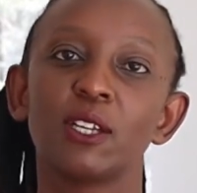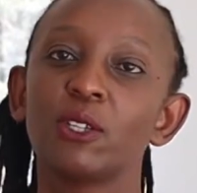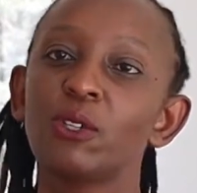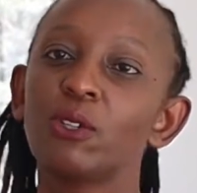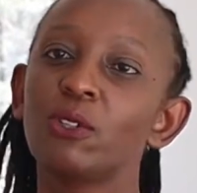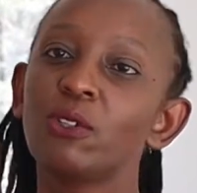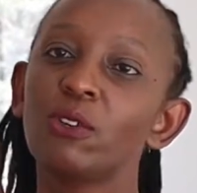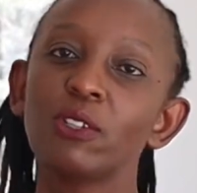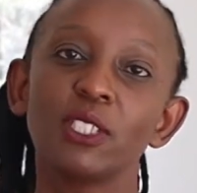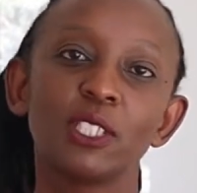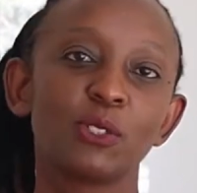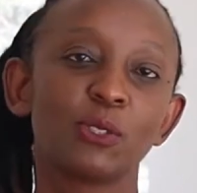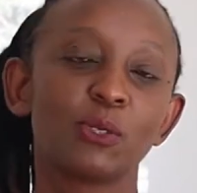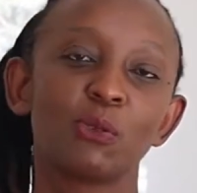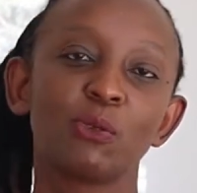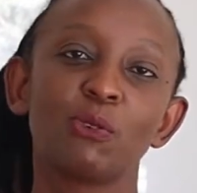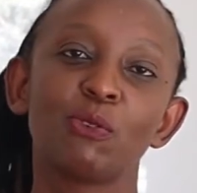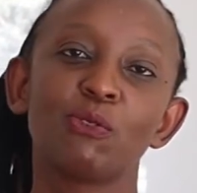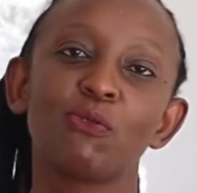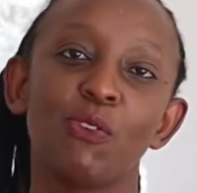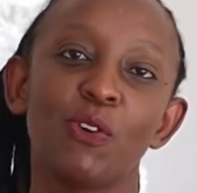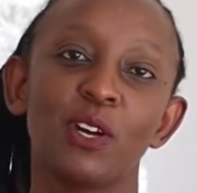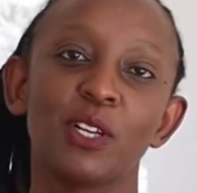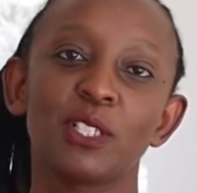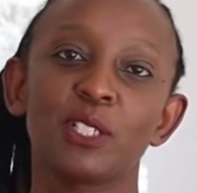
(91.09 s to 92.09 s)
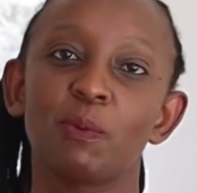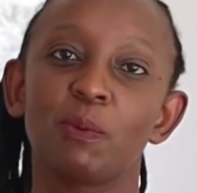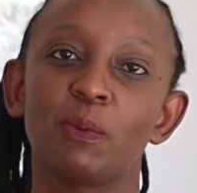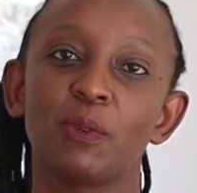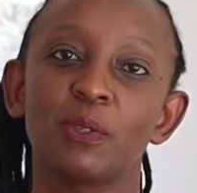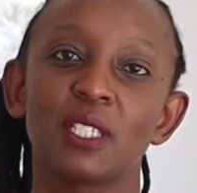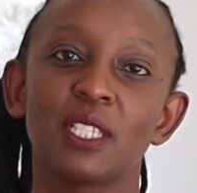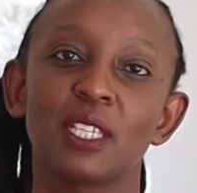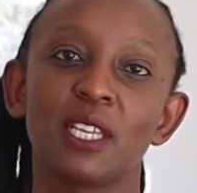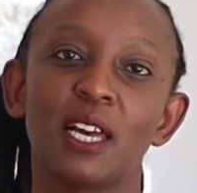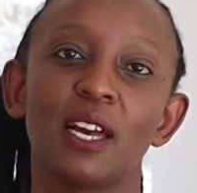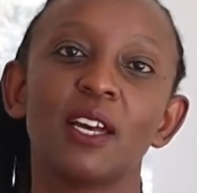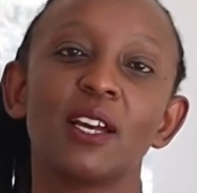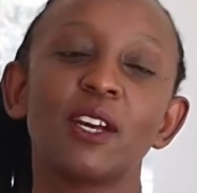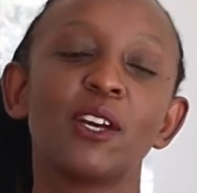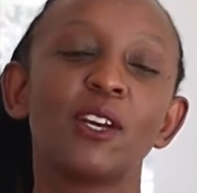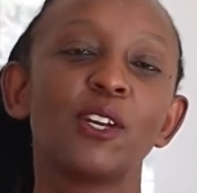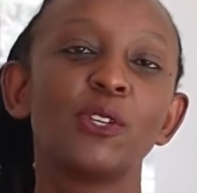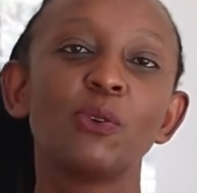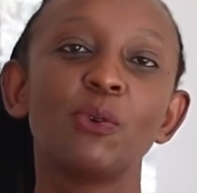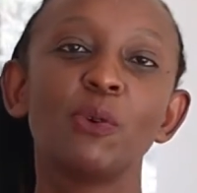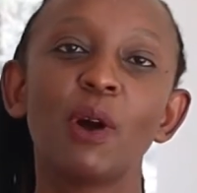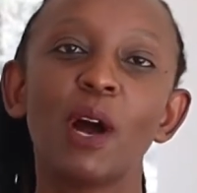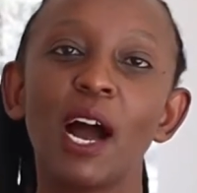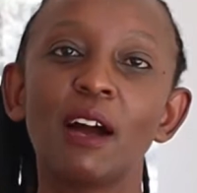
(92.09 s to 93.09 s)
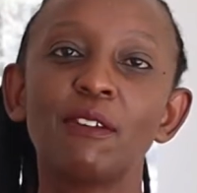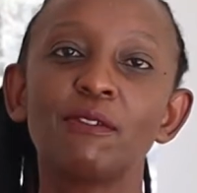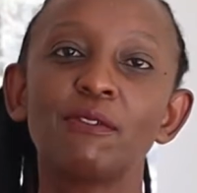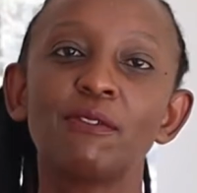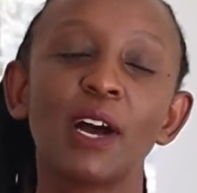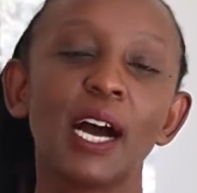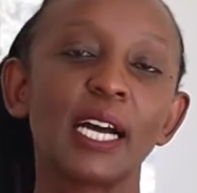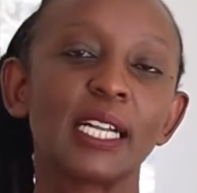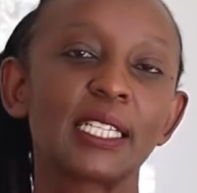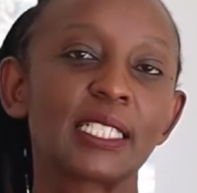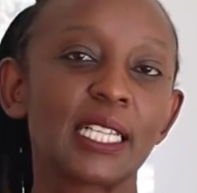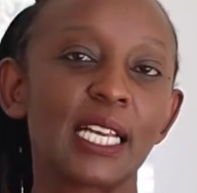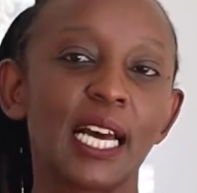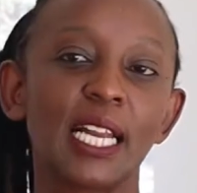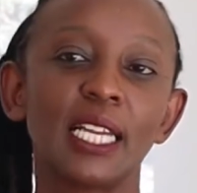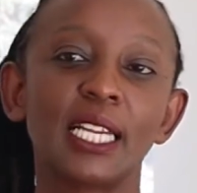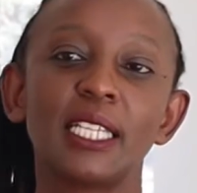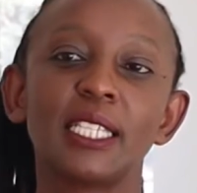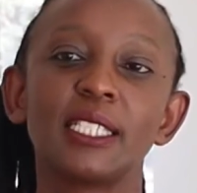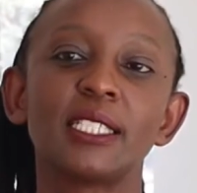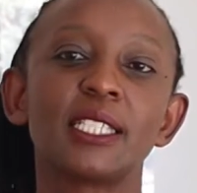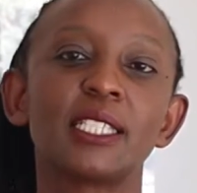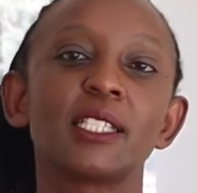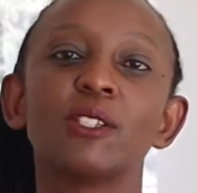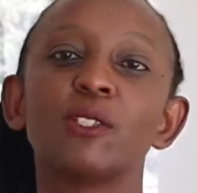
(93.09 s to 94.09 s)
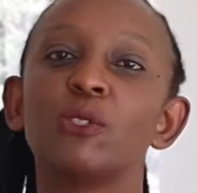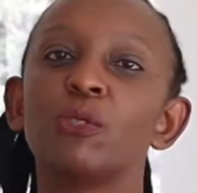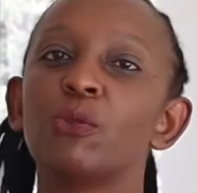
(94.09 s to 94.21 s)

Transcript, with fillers: You don't need to look for a sponsor you have a talent.